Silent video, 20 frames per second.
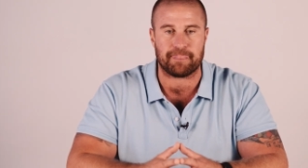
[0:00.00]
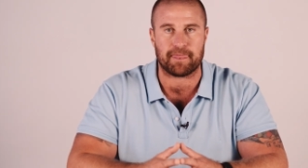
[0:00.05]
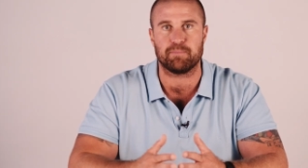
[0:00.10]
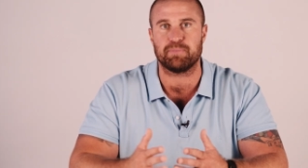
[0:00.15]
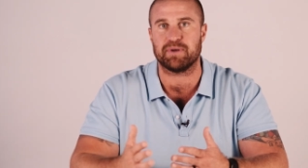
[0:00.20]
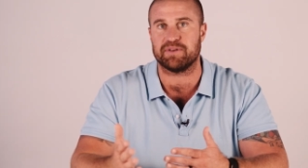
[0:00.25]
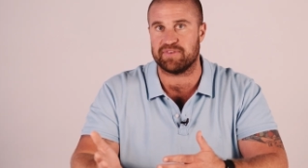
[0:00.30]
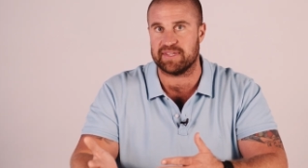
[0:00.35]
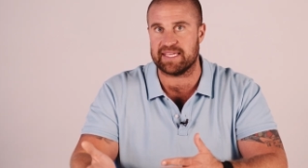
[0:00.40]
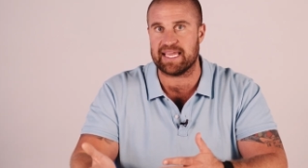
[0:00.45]

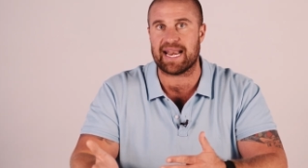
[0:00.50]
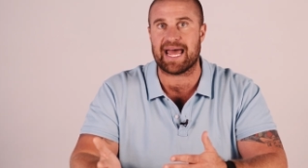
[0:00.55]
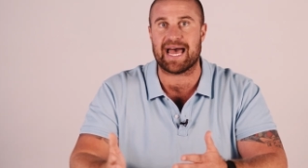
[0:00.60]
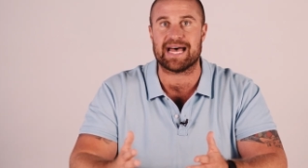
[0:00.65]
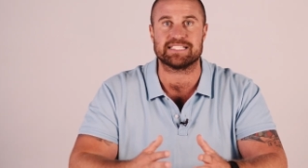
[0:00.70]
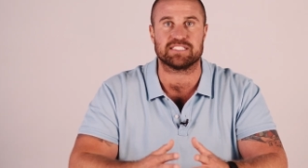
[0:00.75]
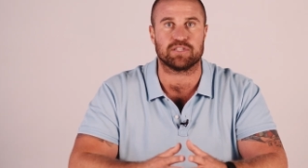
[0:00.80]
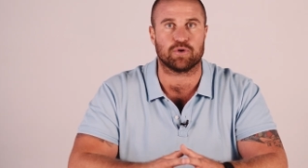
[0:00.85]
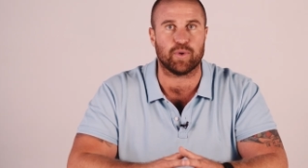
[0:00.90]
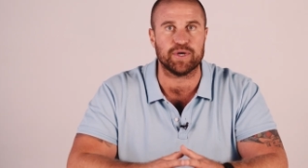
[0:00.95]
But if you get
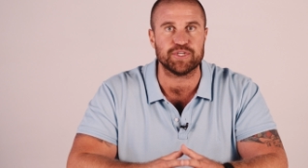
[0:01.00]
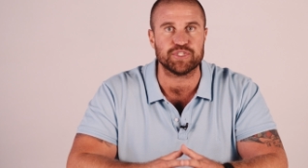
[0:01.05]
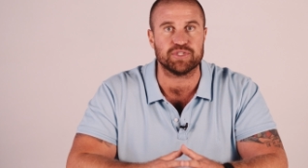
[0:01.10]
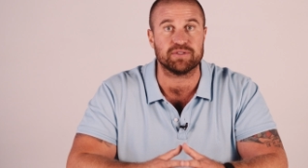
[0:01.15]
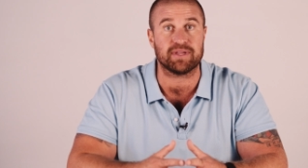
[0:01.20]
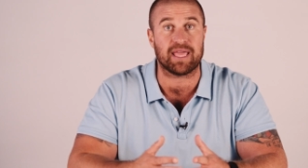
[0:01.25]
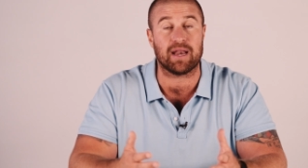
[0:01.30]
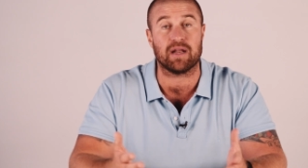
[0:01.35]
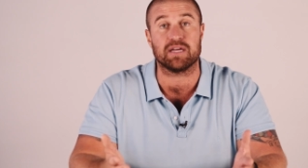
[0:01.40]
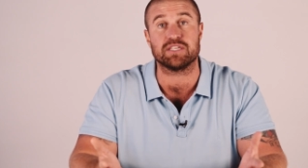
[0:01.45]
asked the
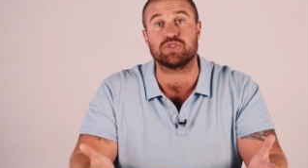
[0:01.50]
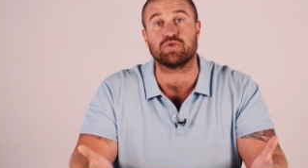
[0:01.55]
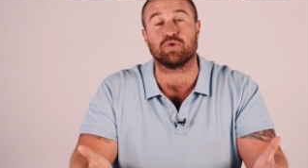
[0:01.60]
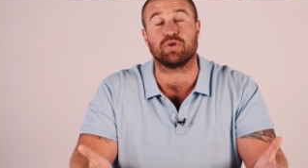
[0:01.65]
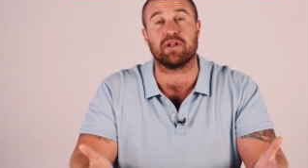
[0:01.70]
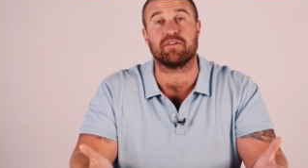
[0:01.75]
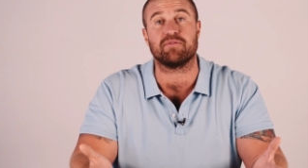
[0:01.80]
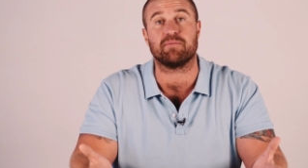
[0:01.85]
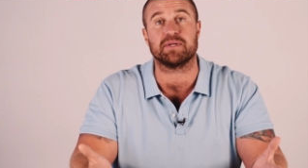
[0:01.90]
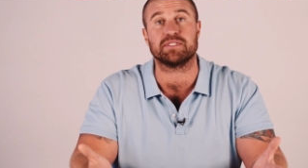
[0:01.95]
question, can I
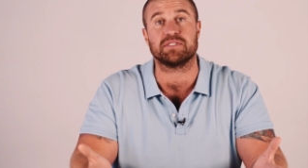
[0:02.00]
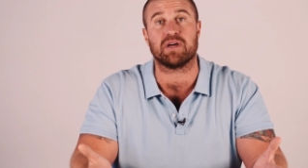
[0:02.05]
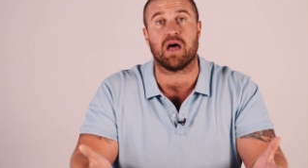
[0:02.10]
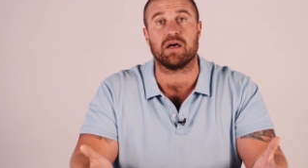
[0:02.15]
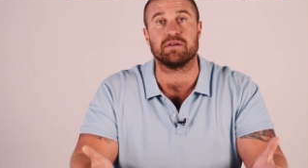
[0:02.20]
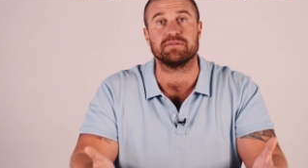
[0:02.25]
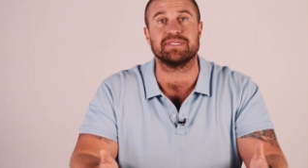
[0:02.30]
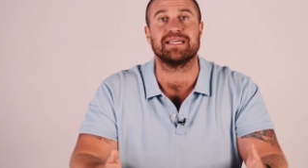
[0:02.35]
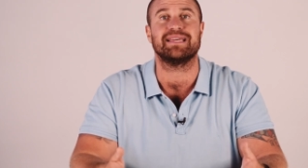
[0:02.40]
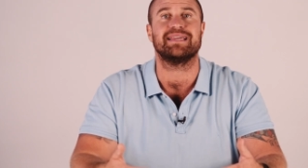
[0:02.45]
install over my
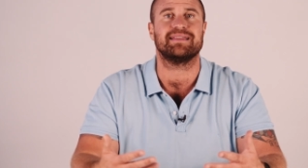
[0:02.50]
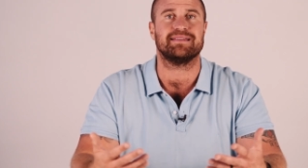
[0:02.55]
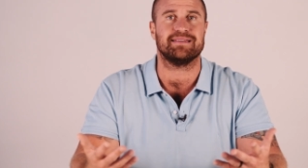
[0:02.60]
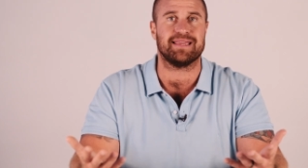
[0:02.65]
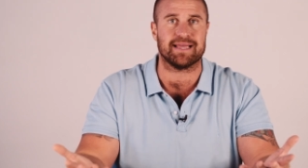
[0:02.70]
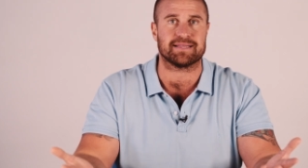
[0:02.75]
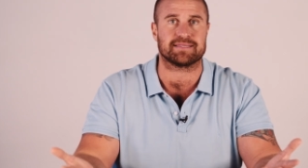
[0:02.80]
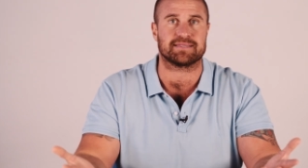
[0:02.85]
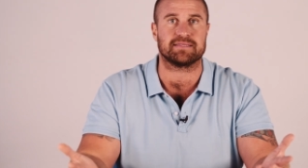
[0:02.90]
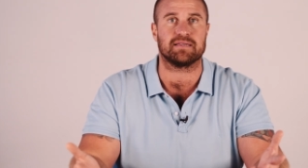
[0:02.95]
tiles?
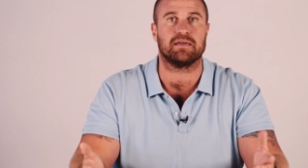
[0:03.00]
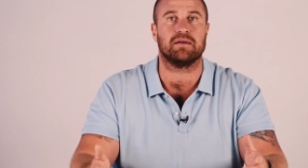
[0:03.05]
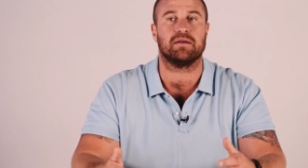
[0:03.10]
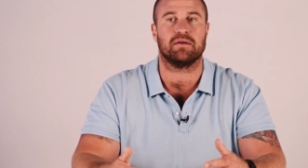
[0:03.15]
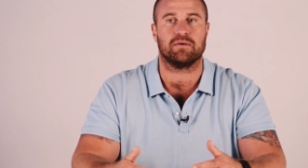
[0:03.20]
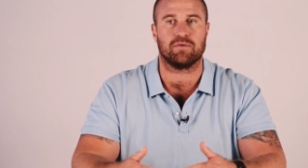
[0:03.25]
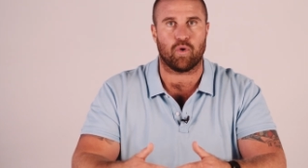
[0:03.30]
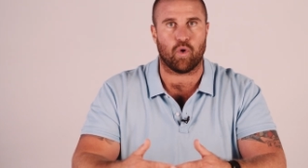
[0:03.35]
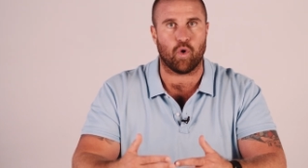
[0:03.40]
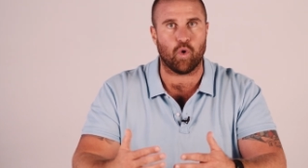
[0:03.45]
Yes,
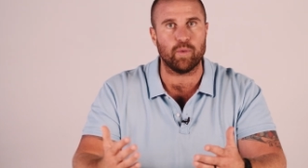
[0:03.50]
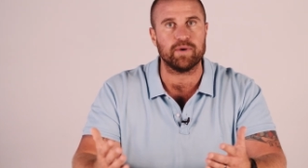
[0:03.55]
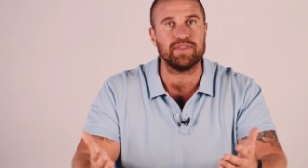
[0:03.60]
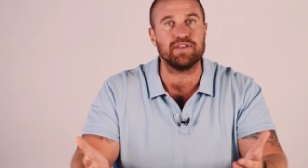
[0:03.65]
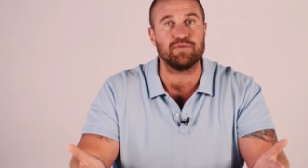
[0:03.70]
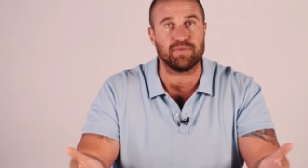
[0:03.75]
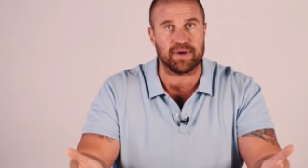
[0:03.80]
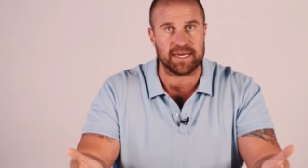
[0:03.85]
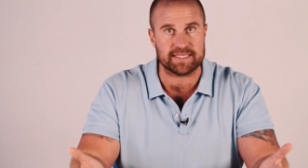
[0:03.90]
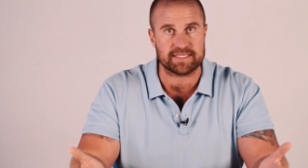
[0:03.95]
all
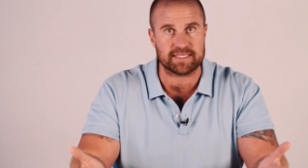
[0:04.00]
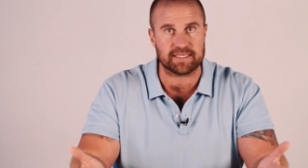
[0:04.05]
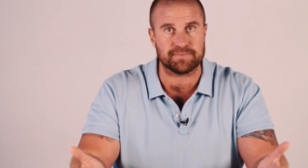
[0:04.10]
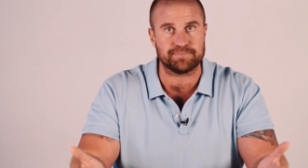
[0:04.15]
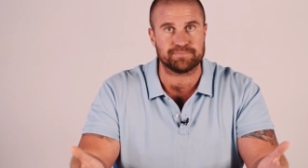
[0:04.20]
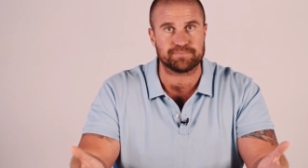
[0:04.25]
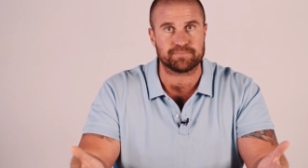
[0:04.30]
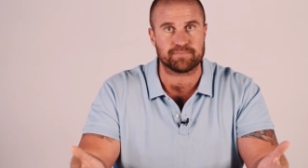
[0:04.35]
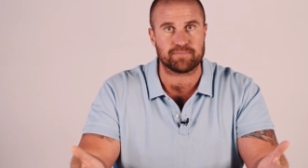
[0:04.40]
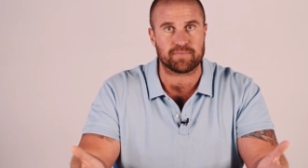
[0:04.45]
within
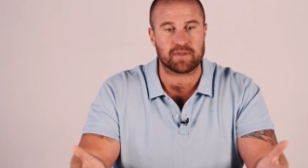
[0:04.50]
reason.